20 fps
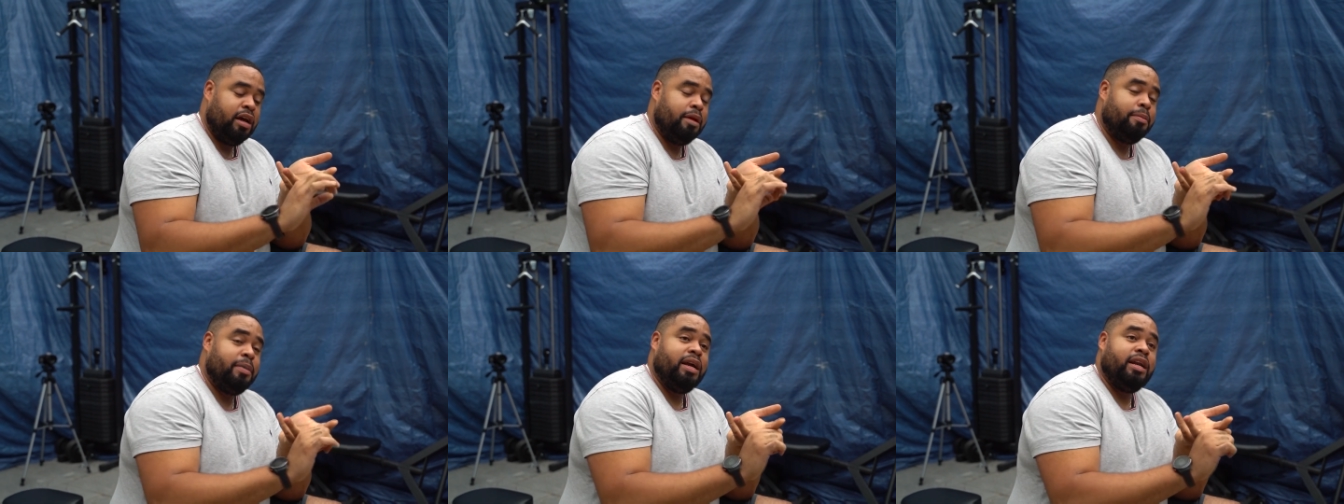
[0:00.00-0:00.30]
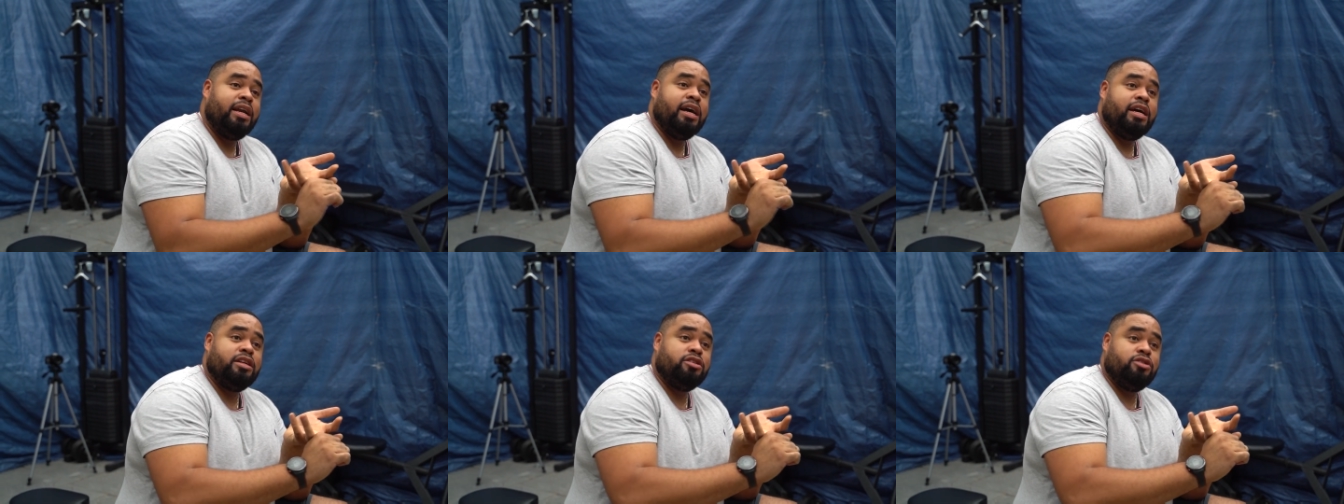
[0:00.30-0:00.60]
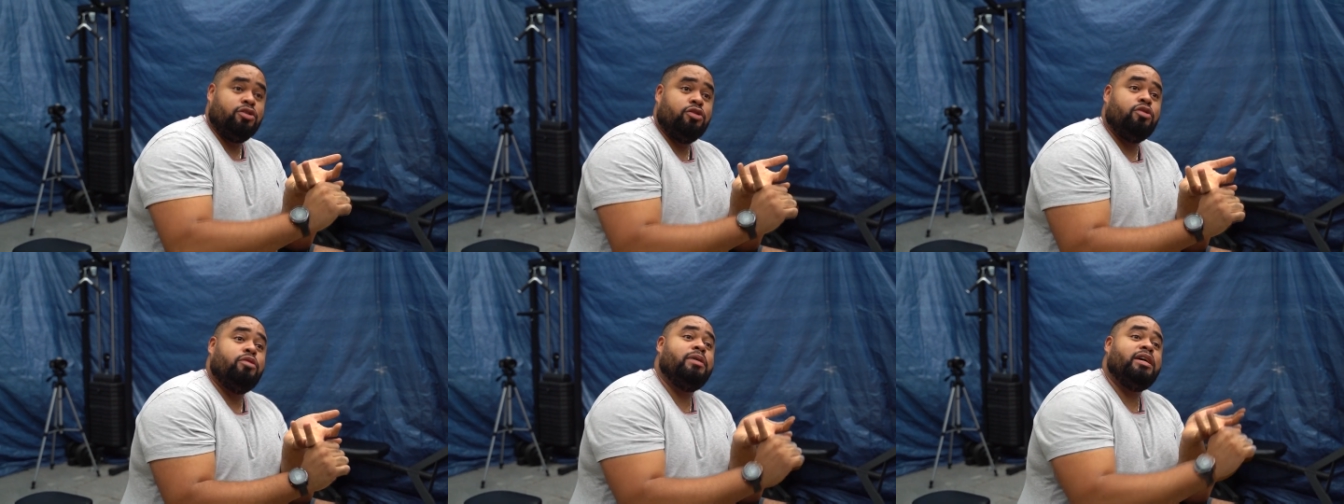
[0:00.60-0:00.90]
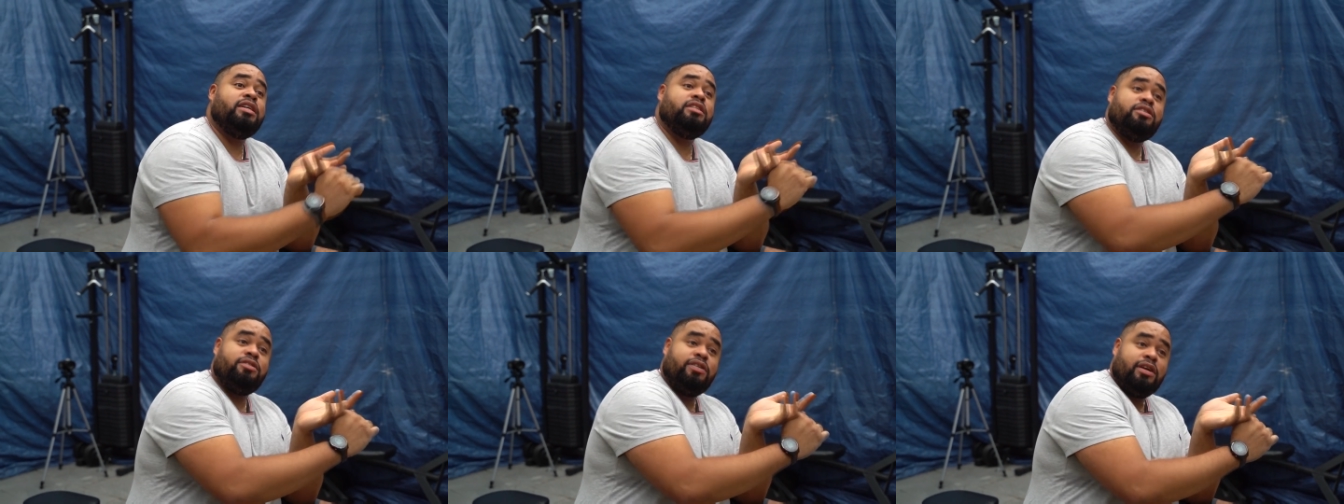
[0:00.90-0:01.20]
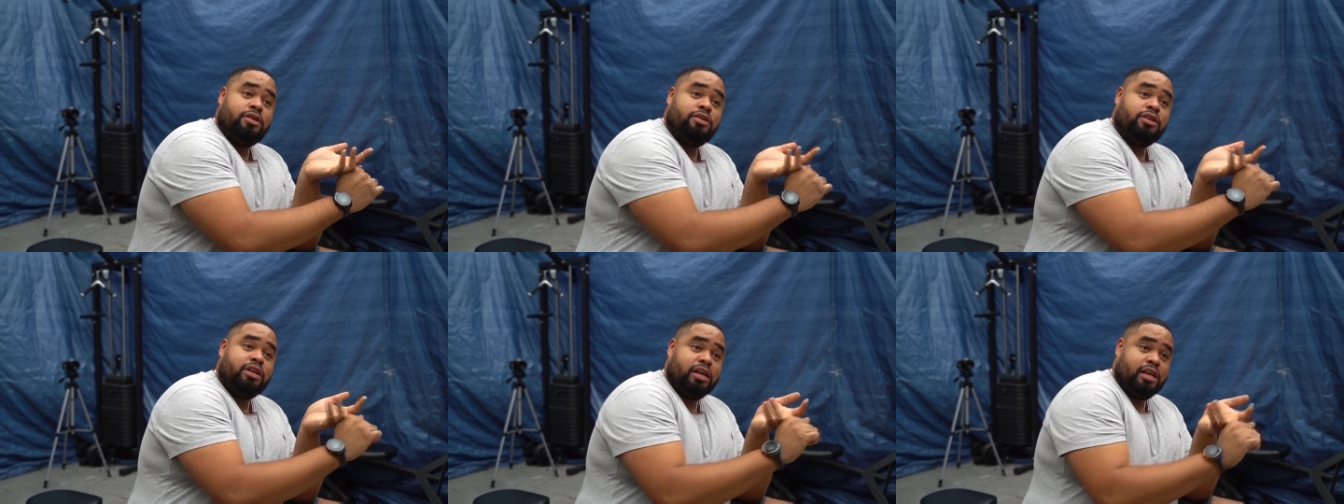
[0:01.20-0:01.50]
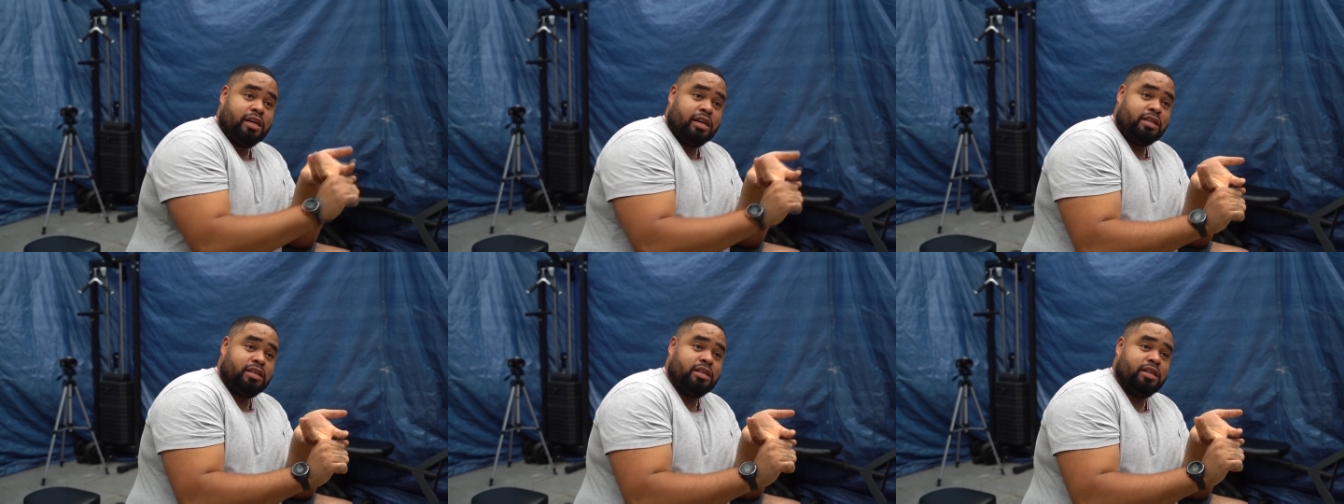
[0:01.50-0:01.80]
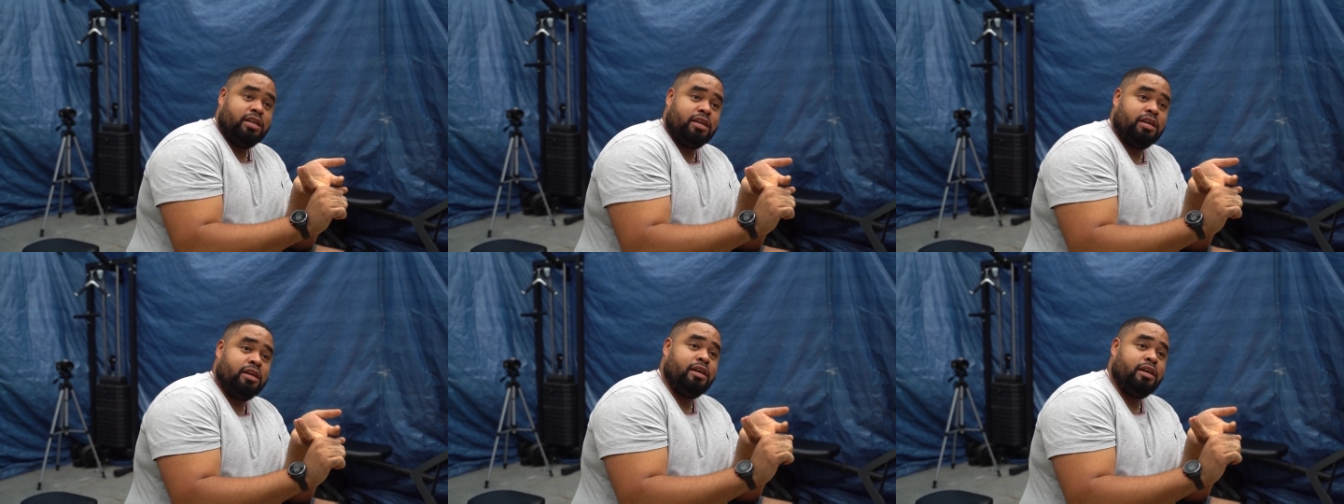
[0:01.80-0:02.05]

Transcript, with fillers: and my dad's Yoruba Sierra Leonean actually.